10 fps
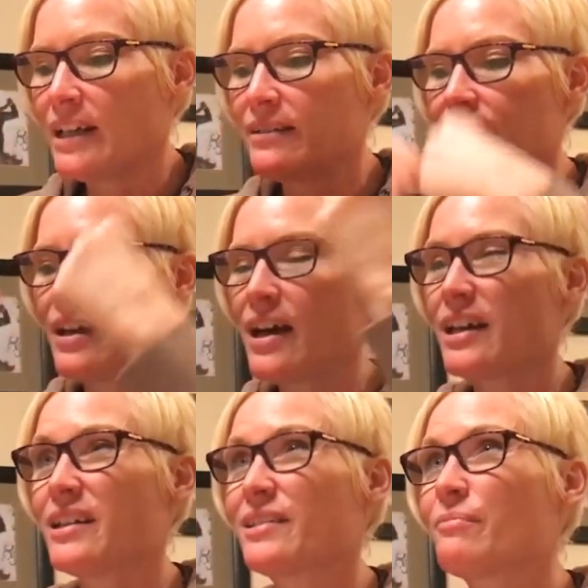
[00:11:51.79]
and it's
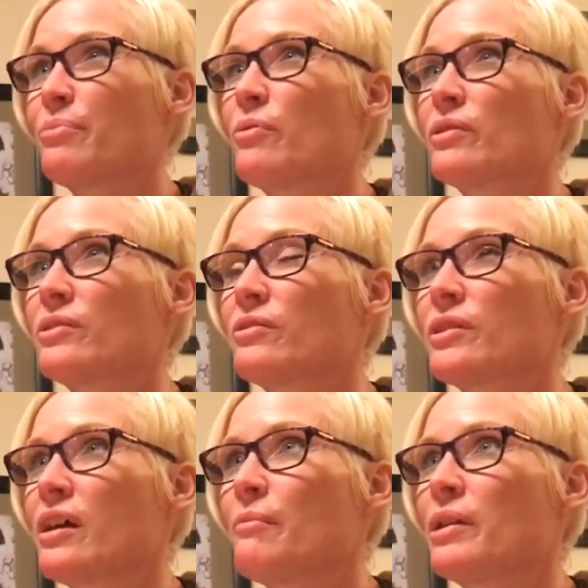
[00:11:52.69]
not as important or
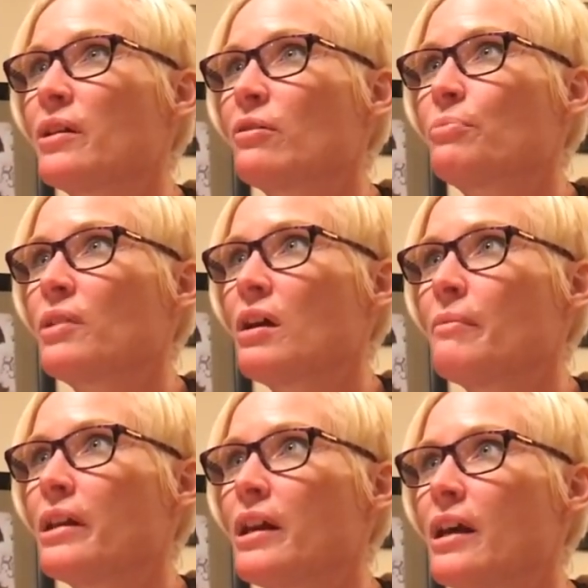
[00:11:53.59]
dominant or
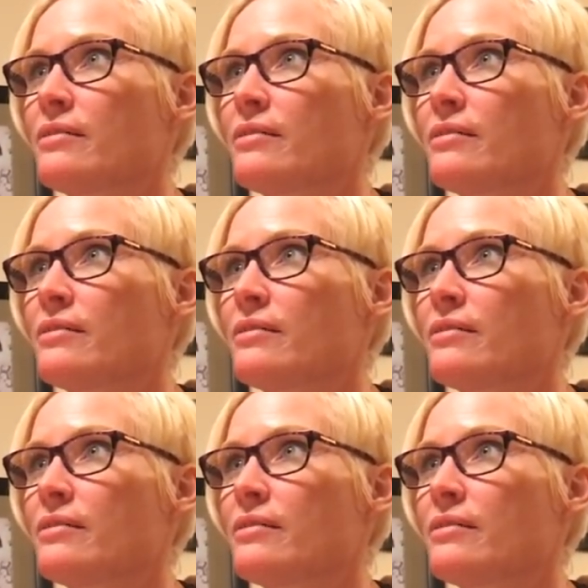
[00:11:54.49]
prominent